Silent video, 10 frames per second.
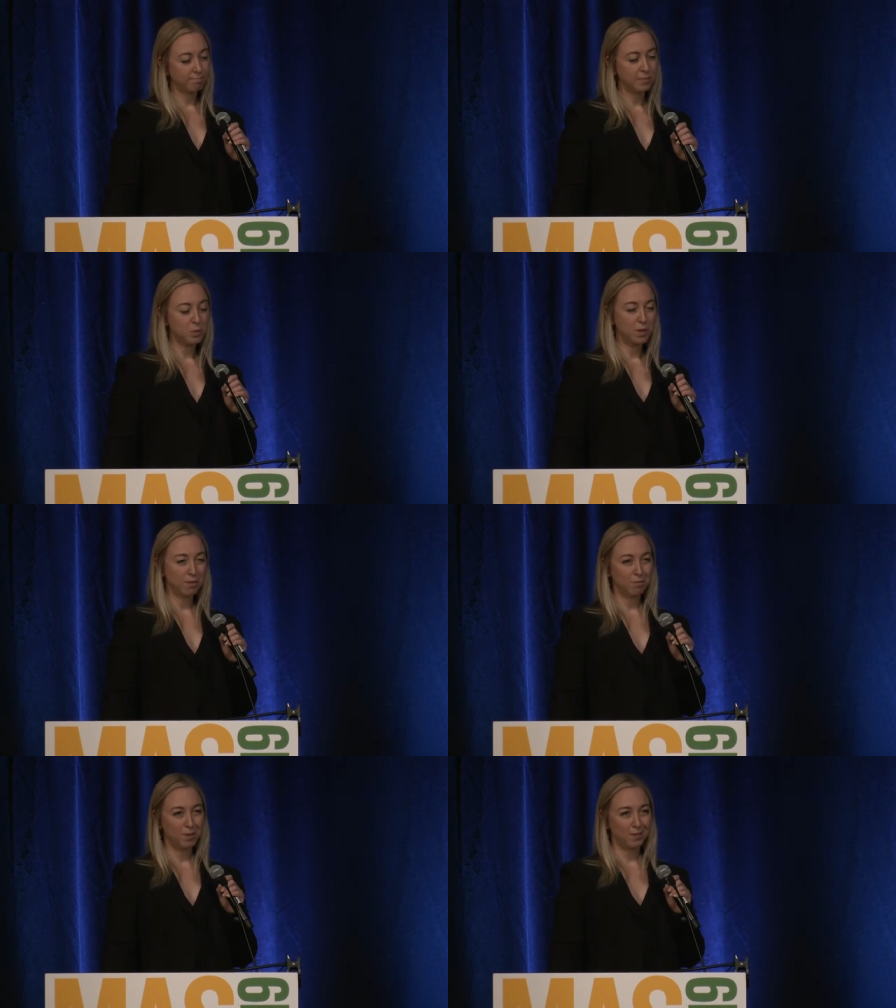It's one
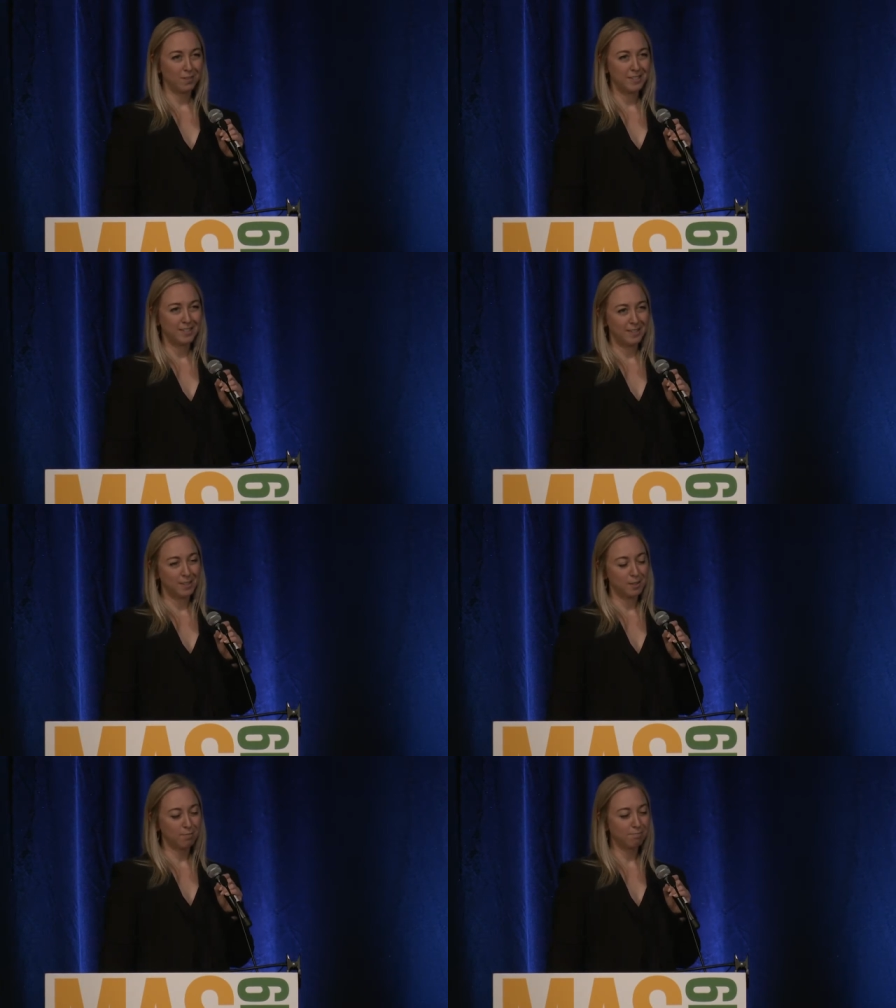of the
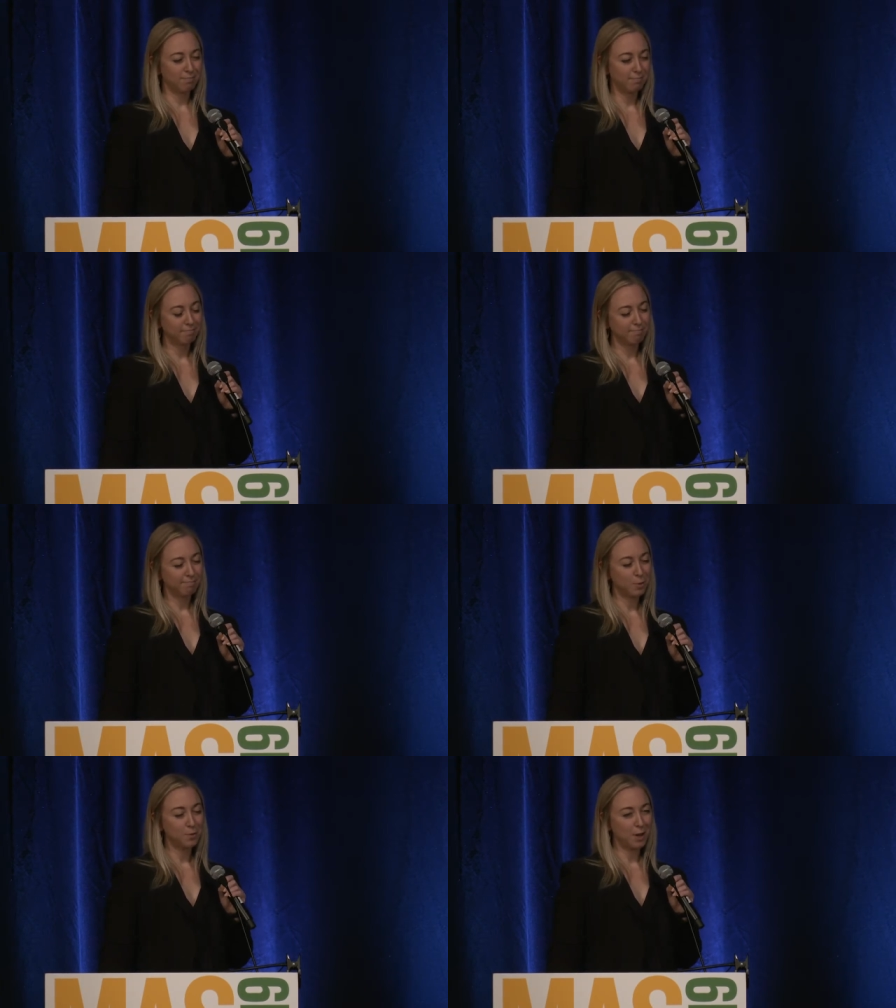city's
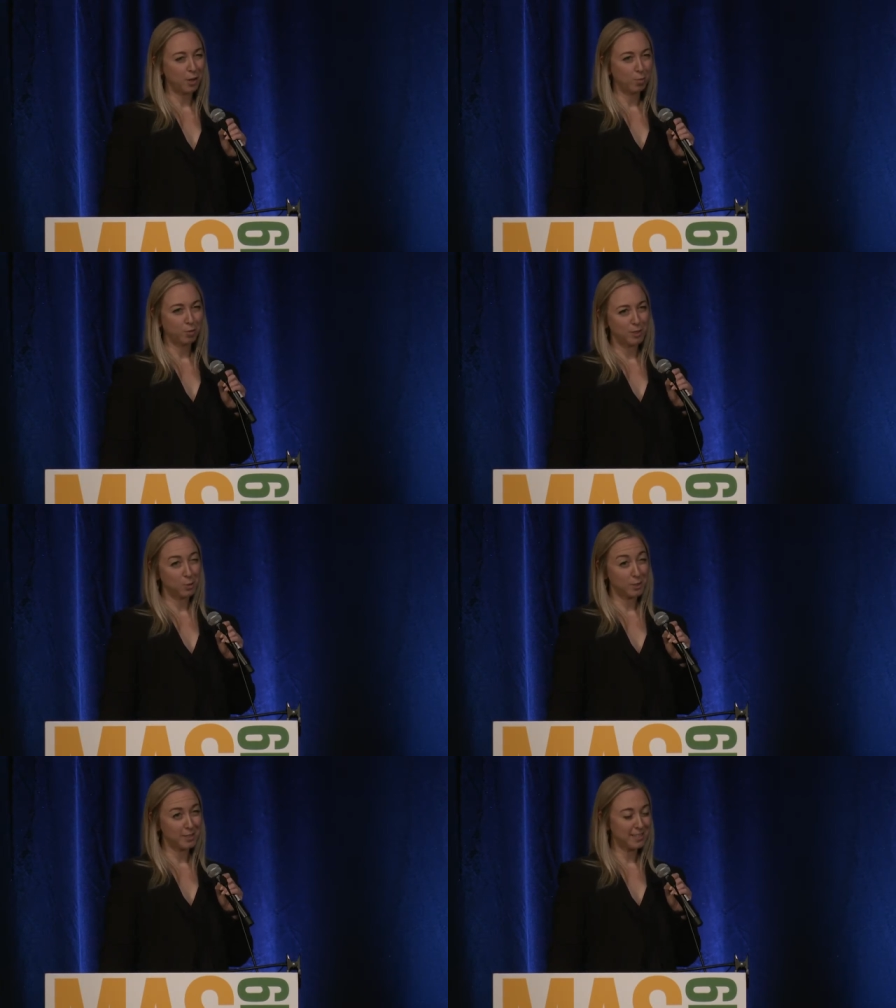most valuable
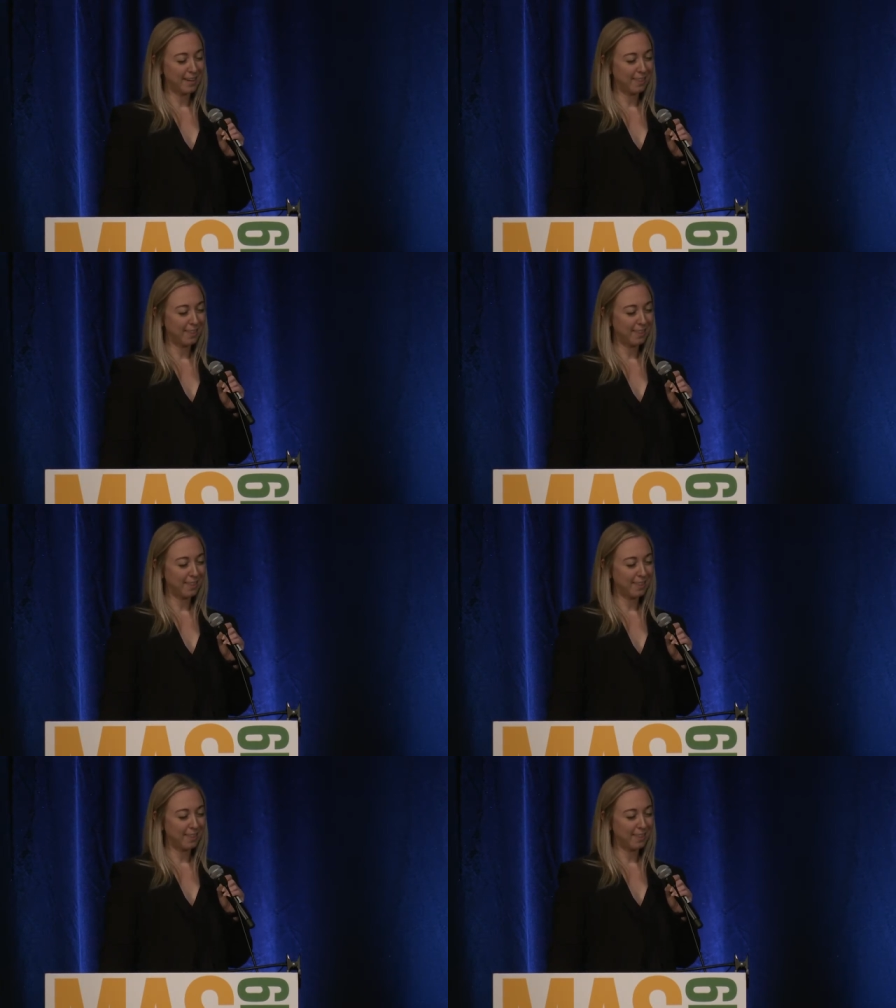resources, I